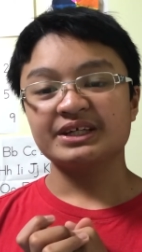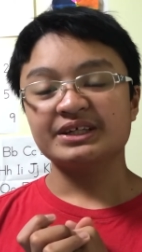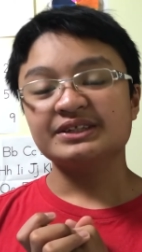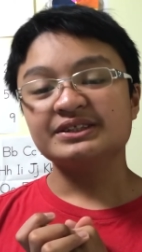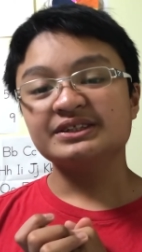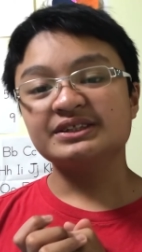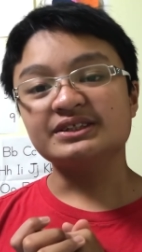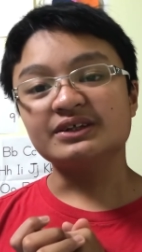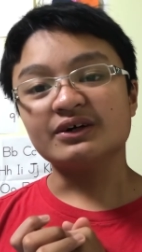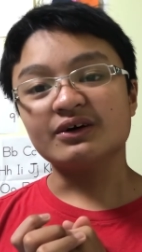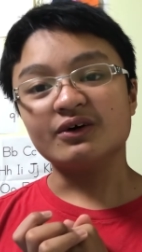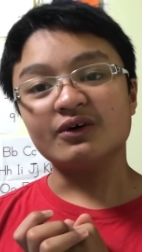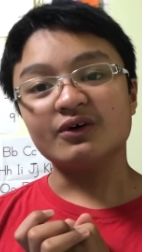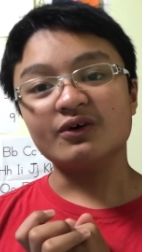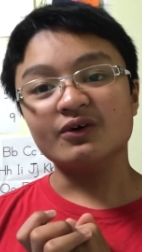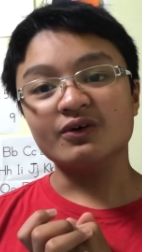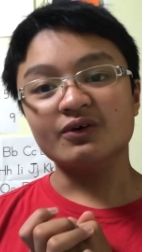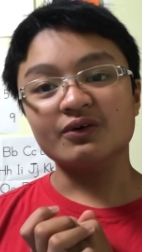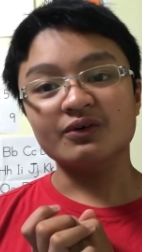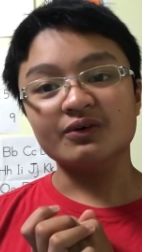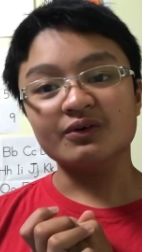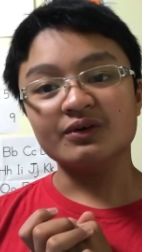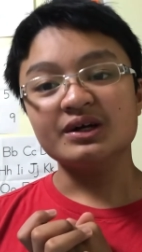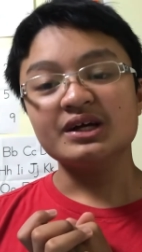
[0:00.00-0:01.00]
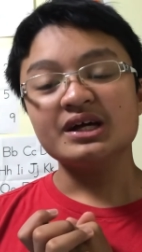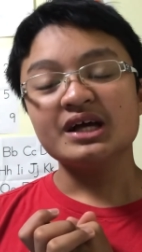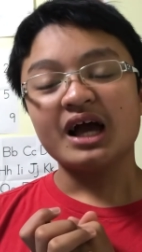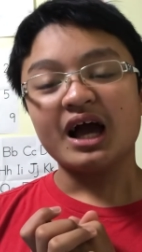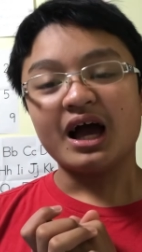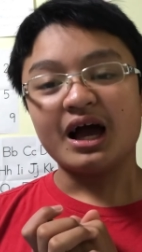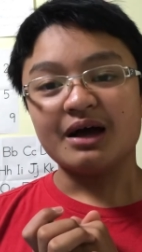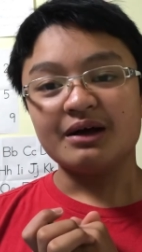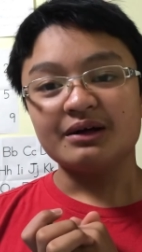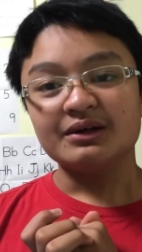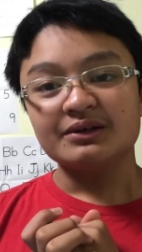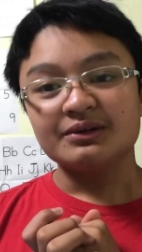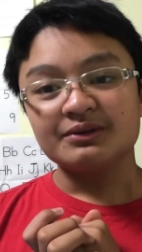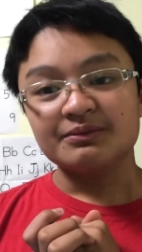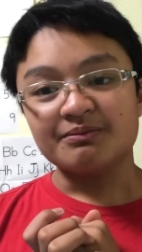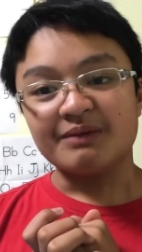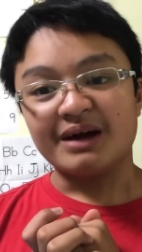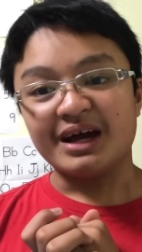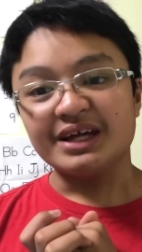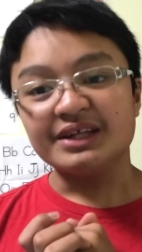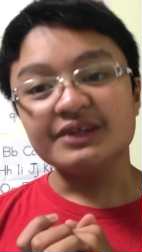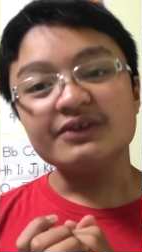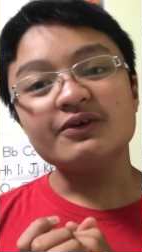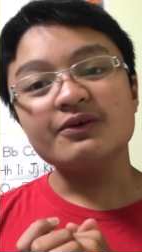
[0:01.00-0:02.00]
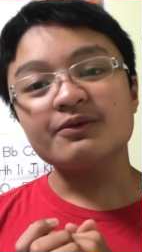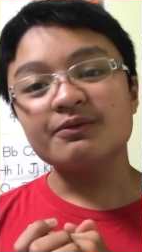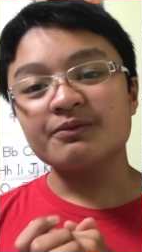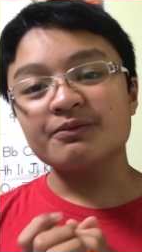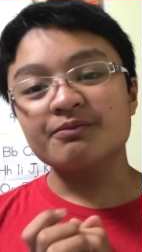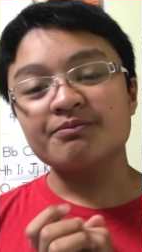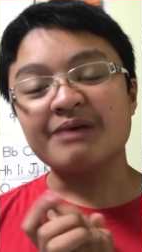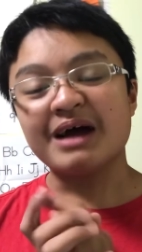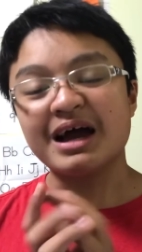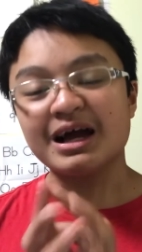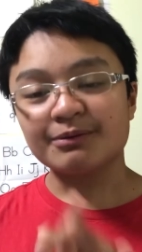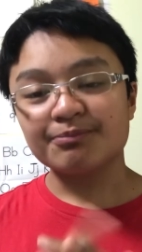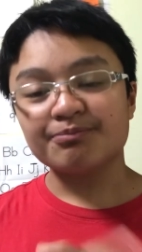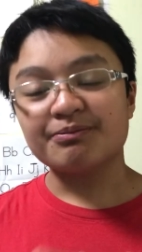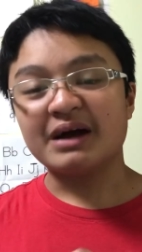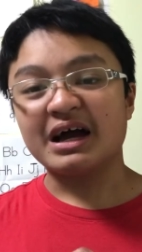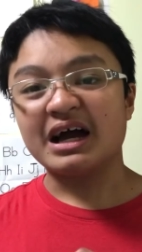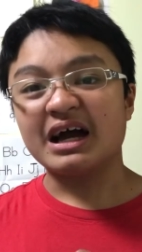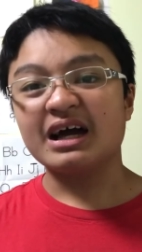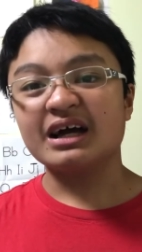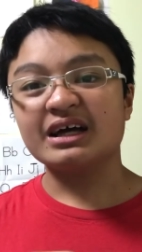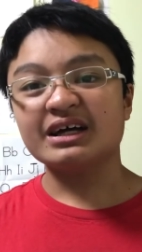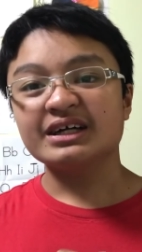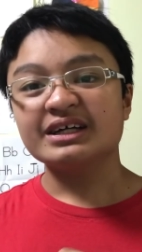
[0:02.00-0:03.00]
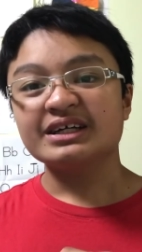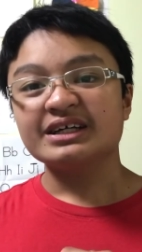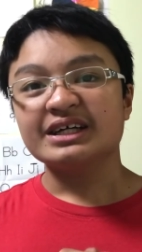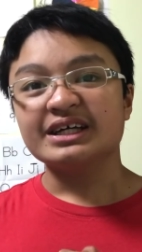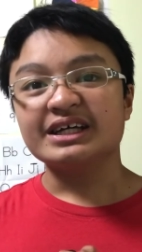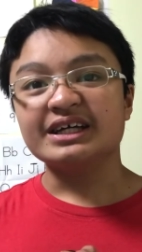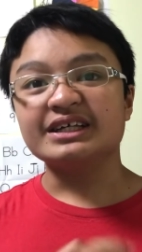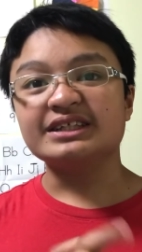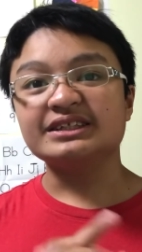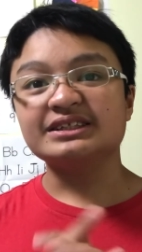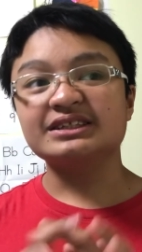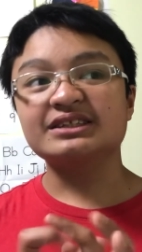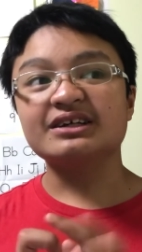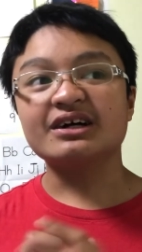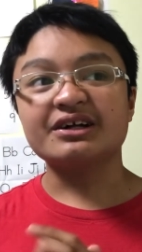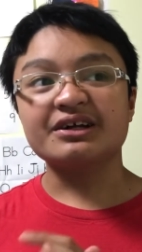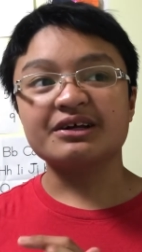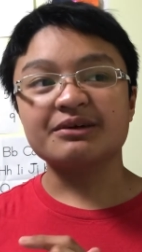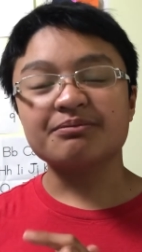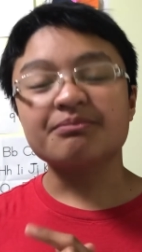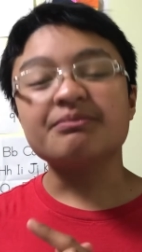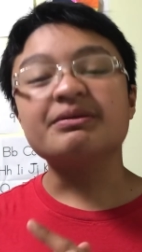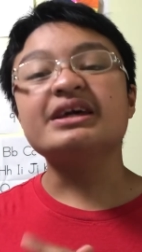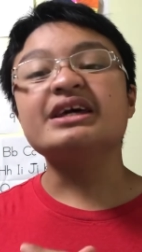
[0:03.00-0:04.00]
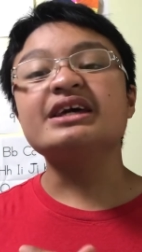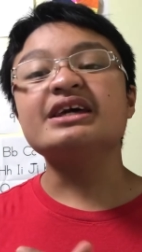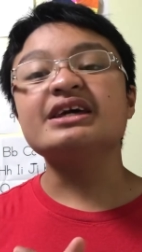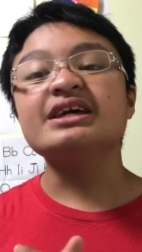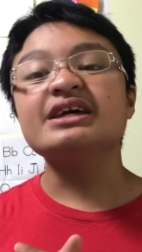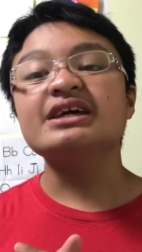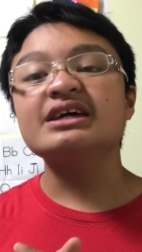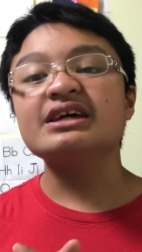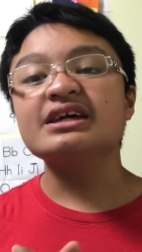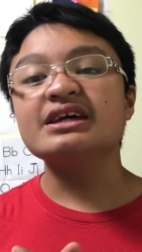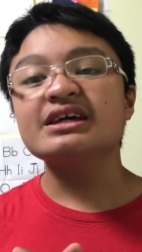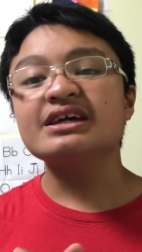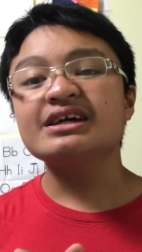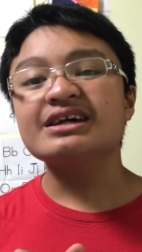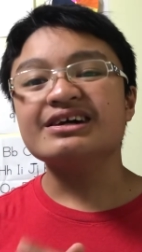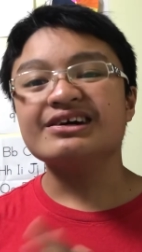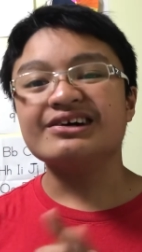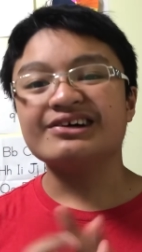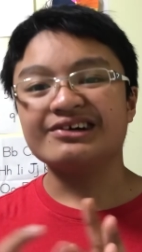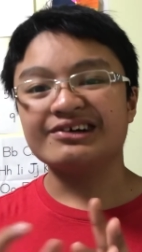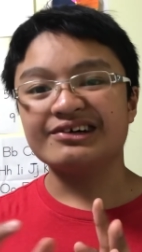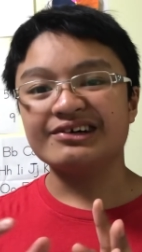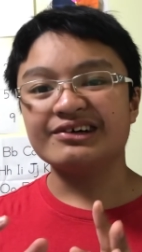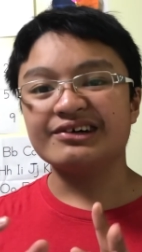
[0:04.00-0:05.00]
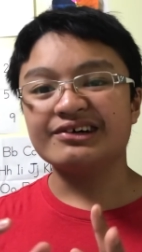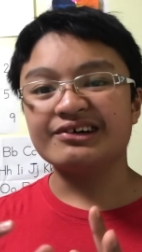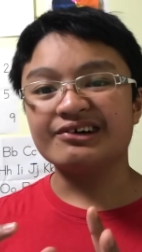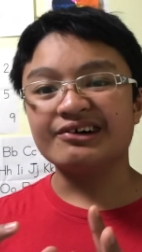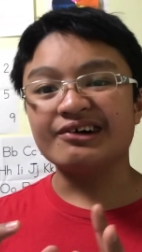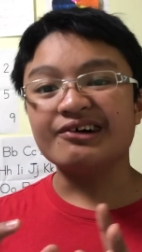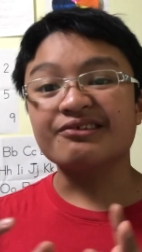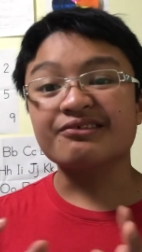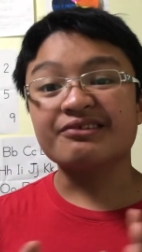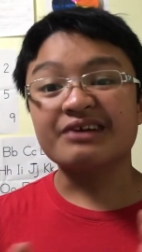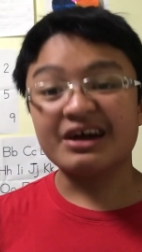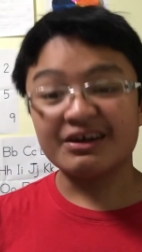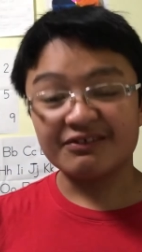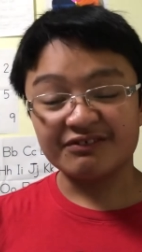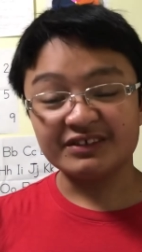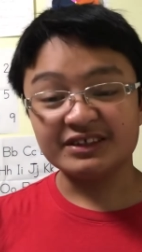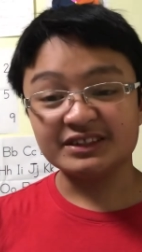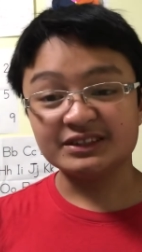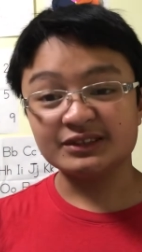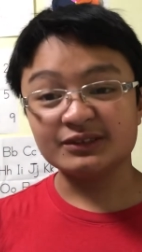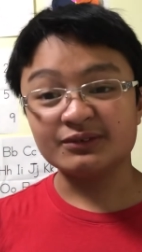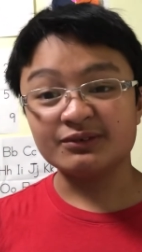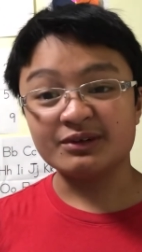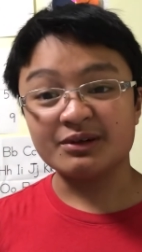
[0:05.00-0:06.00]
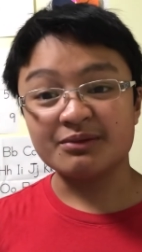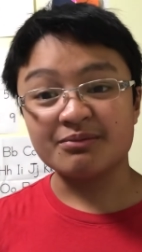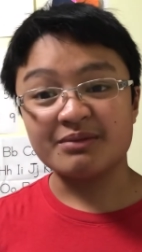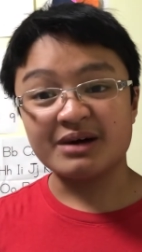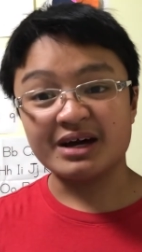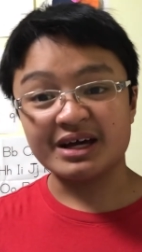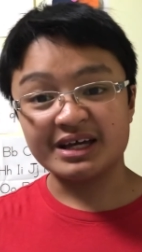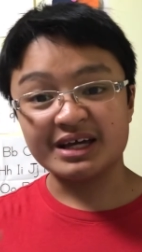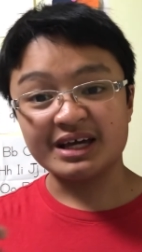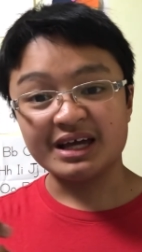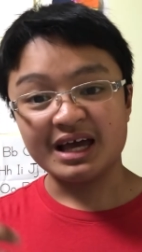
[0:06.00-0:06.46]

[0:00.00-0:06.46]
So my new backpack is gonna be uh, arriving soon in my